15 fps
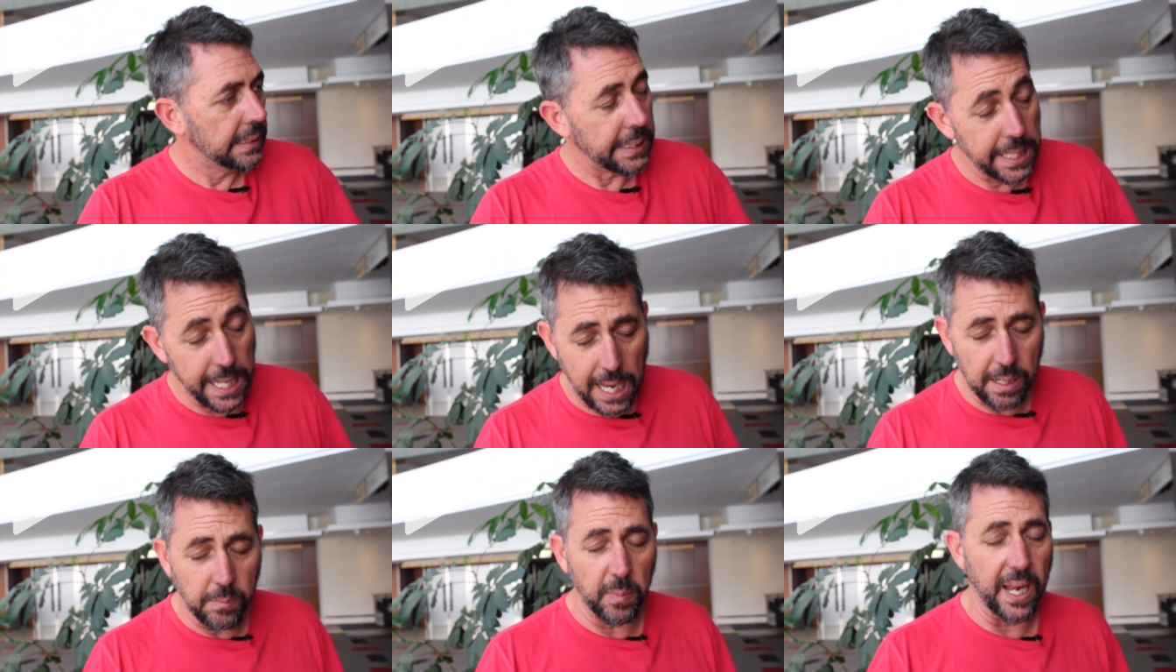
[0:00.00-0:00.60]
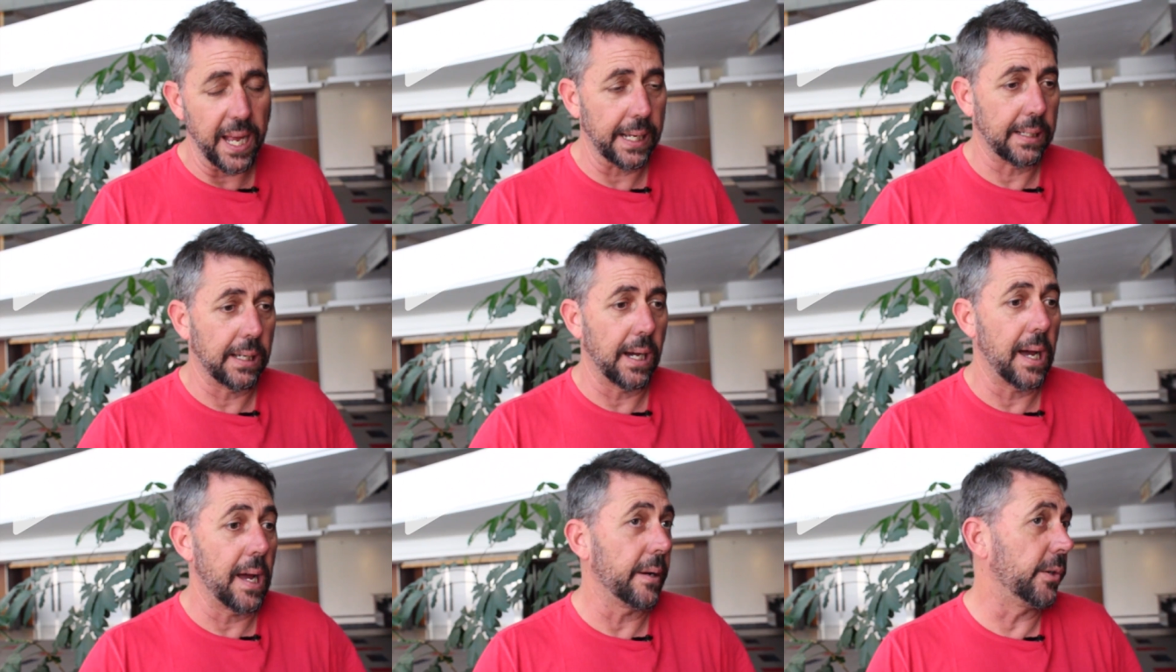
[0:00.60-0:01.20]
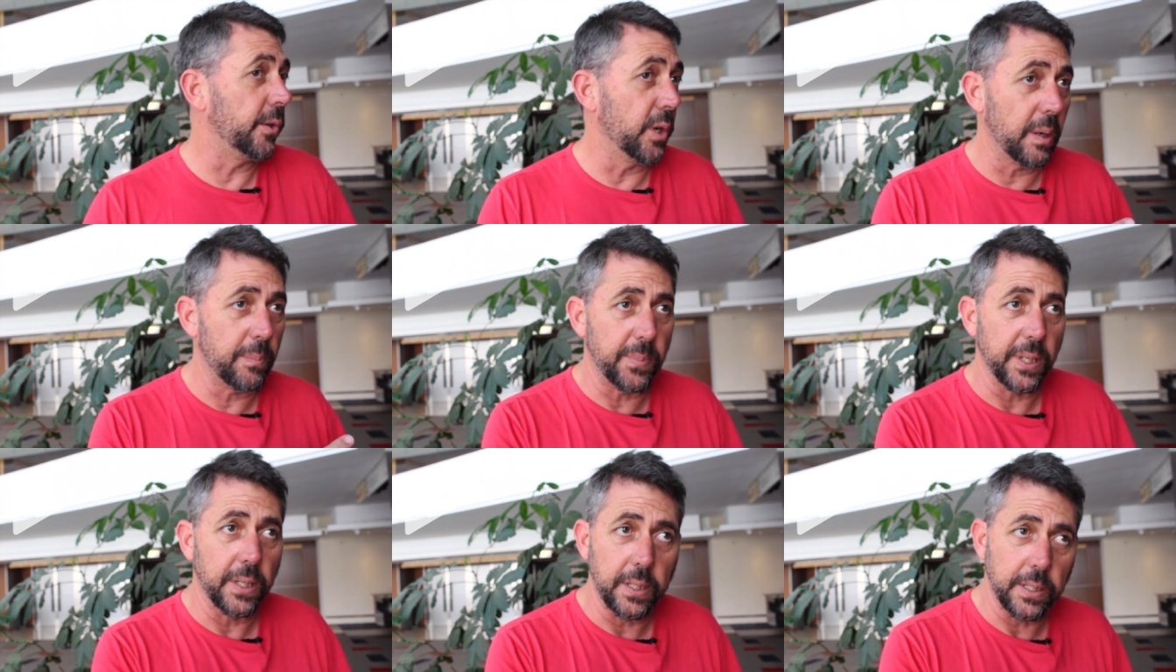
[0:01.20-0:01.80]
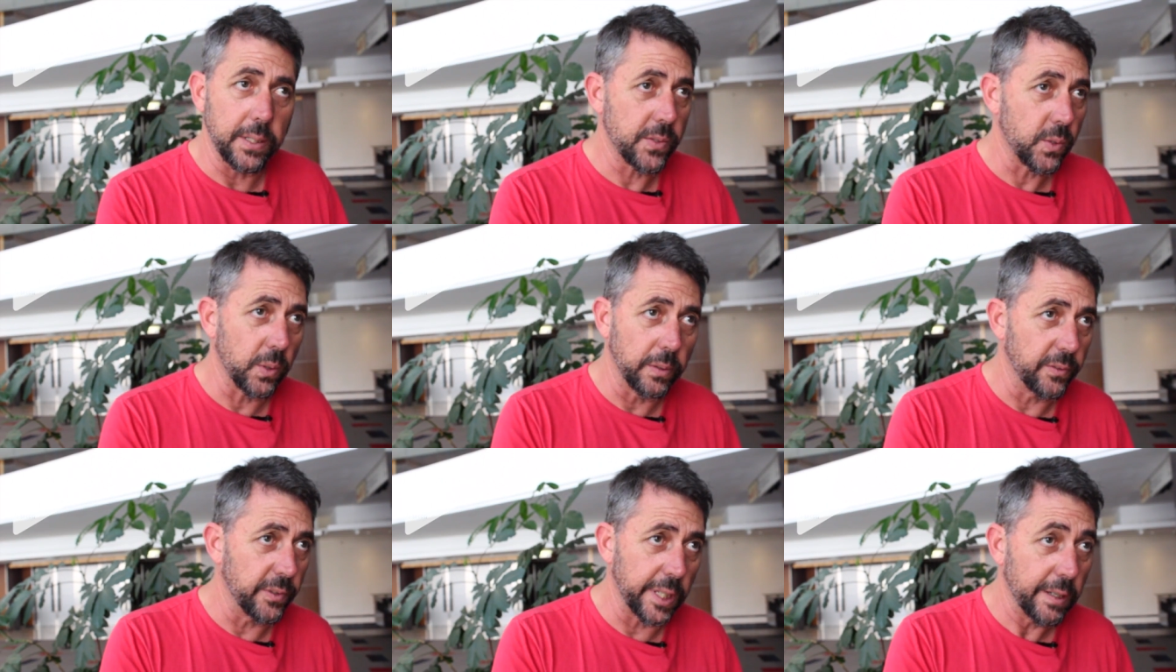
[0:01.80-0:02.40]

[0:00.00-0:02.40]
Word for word: young black guy grew up in a sort of